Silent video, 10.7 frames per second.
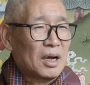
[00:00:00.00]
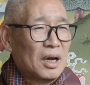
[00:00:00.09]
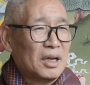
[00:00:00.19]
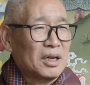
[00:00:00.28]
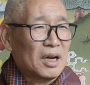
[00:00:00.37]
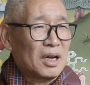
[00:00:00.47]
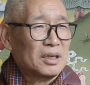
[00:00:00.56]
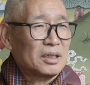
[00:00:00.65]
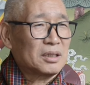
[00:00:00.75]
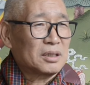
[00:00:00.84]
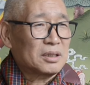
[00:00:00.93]
I regard
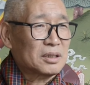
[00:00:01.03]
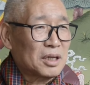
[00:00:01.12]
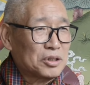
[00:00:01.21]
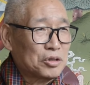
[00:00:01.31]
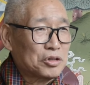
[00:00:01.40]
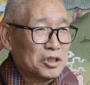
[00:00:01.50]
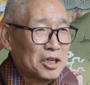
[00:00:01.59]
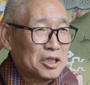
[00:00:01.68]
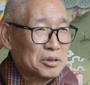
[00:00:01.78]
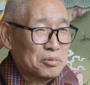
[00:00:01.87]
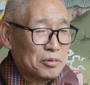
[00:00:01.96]
it as constitution
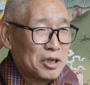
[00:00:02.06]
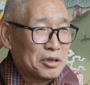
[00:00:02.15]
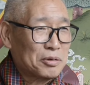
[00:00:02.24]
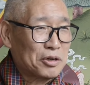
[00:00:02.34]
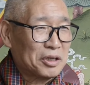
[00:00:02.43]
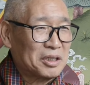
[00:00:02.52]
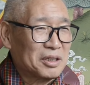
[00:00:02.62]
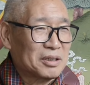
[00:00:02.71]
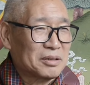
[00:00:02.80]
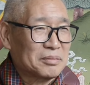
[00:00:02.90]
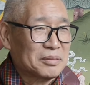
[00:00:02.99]
has provided for it.
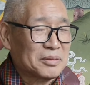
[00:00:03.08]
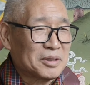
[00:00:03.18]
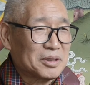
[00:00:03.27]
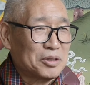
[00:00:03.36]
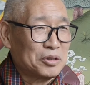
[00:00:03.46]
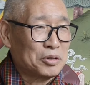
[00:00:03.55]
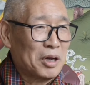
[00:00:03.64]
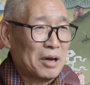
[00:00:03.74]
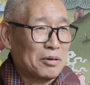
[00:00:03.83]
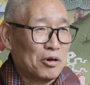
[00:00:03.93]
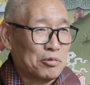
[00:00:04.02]
You
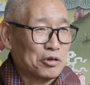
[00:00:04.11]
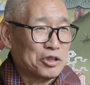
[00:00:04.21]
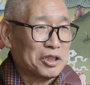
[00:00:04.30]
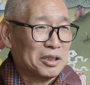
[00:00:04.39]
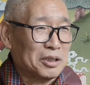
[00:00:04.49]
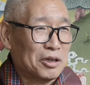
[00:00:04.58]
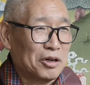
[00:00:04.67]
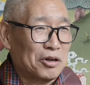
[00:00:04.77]
have opposition.